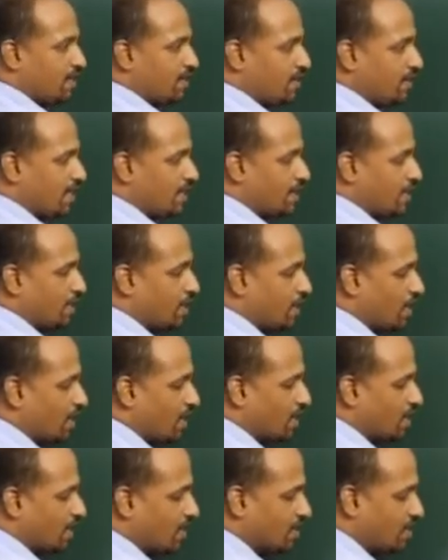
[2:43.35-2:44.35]
Then the
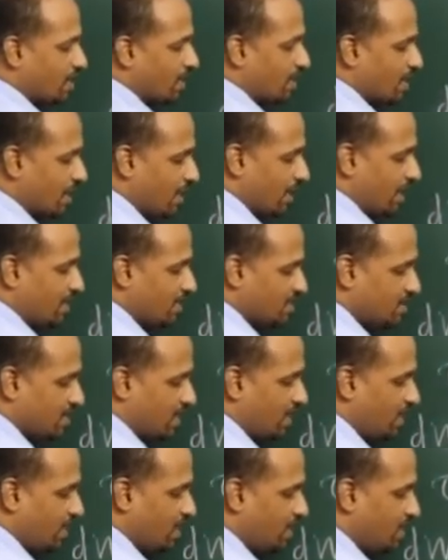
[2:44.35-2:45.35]
torque at that
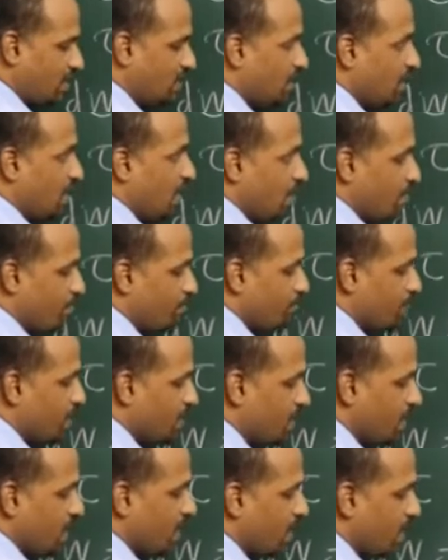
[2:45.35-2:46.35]
instant is
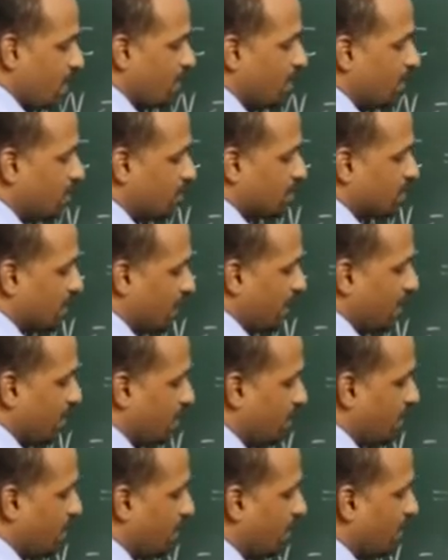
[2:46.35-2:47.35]
Pe
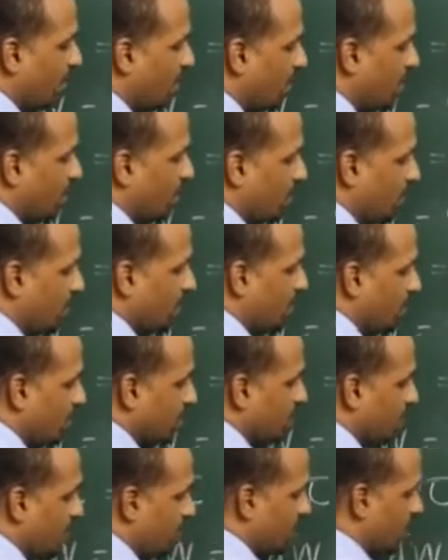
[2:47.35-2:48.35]
sin theta
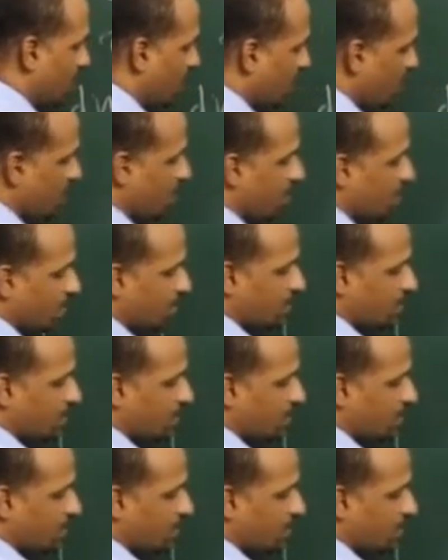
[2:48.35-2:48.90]
d theta.